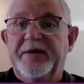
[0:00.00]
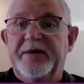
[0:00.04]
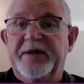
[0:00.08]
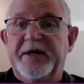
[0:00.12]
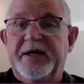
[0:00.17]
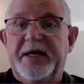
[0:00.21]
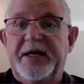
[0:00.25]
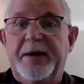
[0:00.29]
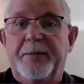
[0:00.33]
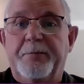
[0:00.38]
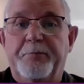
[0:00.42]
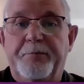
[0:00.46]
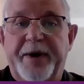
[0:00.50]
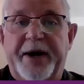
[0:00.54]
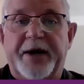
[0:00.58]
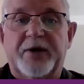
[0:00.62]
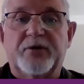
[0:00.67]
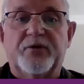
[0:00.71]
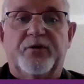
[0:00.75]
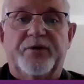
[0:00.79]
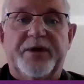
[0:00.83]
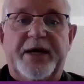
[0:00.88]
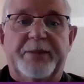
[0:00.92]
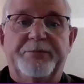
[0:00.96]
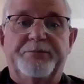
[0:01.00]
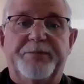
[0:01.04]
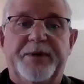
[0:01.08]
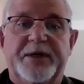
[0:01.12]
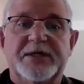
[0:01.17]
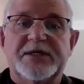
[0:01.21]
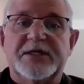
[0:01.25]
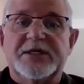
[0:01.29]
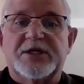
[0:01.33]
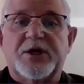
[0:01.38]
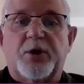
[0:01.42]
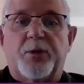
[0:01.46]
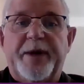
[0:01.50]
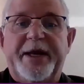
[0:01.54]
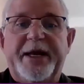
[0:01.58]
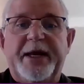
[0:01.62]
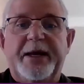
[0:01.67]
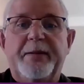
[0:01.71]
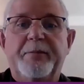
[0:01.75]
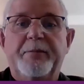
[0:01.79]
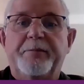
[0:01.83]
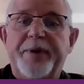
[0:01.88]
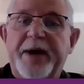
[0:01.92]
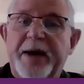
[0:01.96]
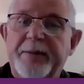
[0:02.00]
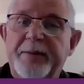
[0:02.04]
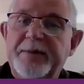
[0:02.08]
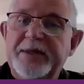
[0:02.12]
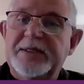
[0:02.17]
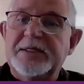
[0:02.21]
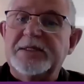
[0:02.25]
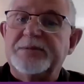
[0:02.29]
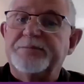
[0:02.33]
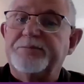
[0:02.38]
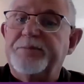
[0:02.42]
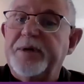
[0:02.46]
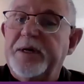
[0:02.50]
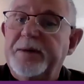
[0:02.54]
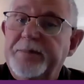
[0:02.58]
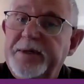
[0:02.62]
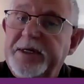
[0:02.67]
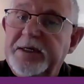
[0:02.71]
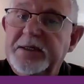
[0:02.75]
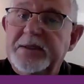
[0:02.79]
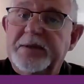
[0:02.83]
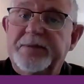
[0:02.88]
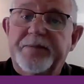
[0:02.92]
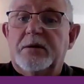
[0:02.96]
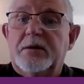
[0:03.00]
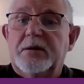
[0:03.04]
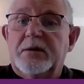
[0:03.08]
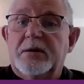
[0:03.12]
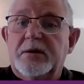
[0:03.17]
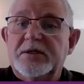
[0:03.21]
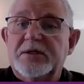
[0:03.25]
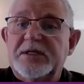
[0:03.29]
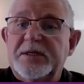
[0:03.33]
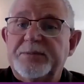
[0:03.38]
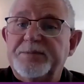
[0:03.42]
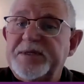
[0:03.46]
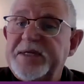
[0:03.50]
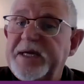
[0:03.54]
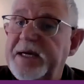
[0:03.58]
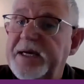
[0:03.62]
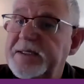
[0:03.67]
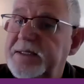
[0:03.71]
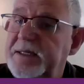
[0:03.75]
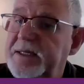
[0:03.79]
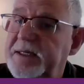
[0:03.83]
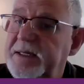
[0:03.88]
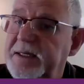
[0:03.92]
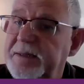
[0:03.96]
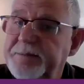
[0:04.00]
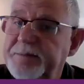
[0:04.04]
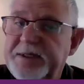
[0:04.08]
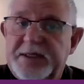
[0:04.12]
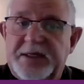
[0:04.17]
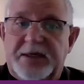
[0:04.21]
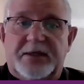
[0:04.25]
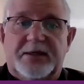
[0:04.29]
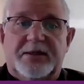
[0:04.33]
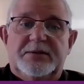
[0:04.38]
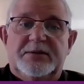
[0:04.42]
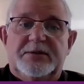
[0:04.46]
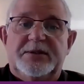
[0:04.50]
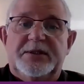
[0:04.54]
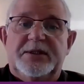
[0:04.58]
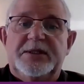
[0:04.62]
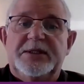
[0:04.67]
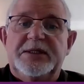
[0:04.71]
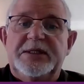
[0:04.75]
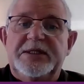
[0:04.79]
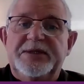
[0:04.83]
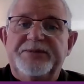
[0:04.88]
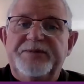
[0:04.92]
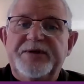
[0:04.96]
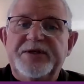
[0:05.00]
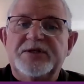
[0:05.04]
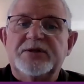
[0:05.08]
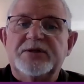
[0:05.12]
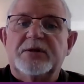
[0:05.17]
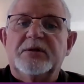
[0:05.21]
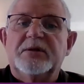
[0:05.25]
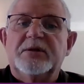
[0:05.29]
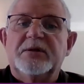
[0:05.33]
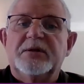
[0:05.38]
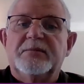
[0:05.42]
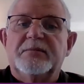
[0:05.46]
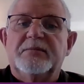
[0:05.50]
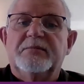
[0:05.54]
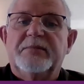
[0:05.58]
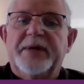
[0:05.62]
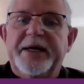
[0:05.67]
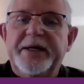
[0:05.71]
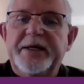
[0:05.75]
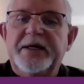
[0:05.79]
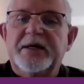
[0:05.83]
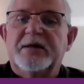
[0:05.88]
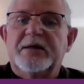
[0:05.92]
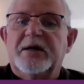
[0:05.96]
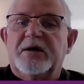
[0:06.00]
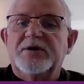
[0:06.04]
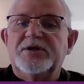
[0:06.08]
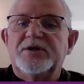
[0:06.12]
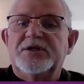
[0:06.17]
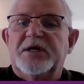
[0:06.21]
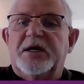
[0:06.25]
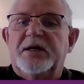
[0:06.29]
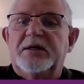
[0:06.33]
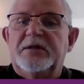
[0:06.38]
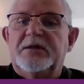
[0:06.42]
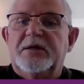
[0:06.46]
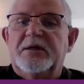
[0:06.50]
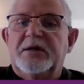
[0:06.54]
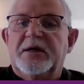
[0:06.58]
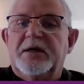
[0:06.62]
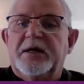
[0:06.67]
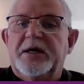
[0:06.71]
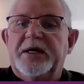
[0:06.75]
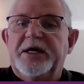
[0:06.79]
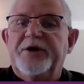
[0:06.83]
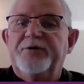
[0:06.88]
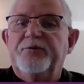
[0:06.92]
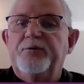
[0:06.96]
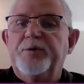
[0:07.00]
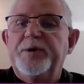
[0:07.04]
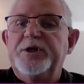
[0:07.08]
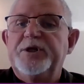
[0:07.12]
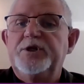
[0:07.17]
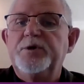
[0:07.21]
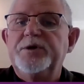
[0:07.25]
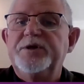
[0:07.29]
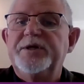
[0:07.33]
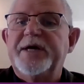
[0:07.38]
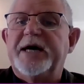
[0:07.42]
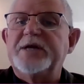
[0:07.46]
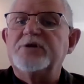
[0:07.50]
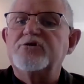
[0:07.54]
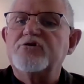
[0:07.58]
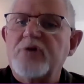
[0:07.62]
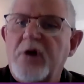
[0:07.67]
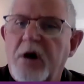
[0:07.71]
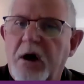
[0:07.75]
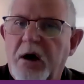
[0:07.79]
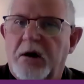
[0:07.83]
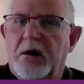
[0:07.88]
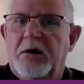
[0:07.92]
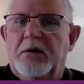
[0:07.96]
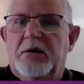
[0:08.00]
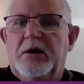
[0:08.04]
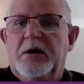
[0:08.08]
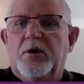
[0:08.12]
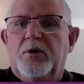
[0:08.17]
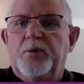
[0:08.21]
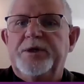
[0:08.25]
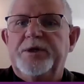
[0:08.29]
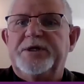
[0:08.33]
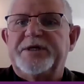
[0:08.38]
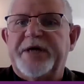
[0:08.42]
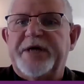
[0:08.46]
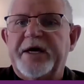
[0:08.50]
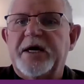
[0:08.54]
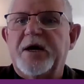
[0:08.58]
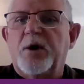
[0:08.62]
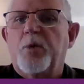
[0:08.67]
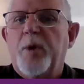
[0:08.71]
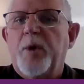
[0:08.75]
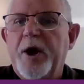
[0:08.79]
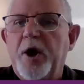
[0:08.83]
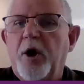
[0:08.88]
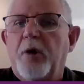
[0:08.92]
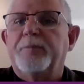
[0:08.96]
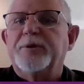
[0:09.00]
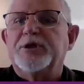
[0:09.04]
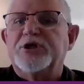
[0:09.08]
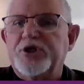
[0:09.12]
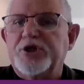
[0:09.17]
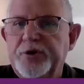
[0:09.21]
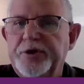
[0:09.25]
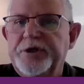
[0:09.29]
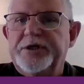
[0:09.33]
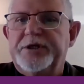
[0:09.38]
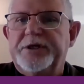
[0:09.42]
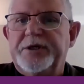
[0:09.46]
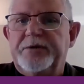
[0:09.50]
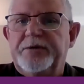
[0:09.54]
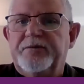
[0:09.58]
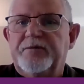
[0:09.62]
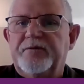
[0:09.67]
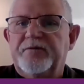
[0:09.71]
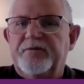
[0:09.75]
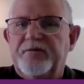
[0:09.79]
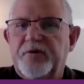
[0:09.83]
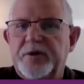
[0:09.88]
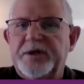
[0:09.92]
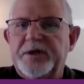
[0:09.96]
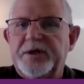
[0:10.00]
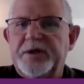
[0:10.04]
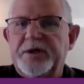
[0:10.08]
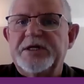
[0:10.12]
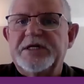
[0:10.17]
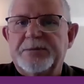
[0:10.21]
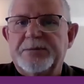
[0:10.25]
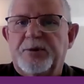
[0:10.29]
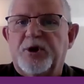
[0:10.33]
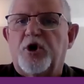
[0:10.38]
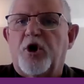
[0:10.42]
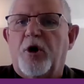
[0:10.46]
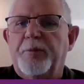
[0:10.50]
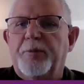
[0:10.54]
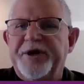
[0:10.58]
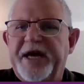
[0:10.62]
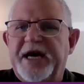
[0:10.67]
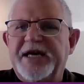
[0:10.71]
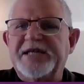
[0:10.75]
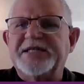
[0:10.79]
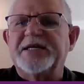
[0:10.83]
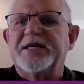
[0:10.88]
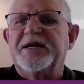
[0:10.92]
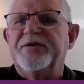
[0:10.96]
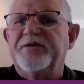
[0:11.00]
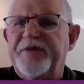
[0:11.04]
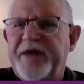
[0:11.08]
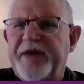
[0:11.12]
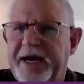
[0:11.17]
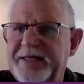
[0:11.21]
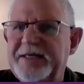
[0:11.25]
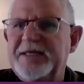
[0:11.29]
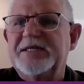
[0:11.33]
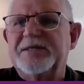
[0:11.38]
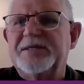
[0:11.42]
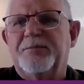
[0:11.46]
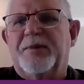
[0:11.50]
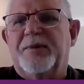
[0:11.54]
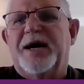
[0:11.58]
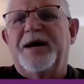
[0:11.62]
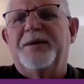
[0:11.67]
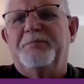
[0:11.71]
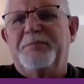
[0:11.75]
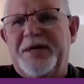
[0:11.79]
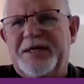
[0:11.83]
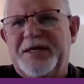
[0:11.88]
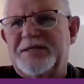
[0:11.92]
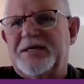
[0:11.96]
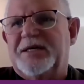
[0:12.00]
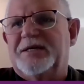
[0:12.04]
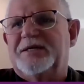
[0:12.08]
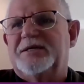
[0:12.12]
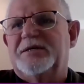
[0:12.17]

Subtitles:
impact on that person. So when an impairment is permanent or substantially limiting, the individual may negotiate. And if we do that wrong, we take away opportunity for reasonable accommodation. And that is my message.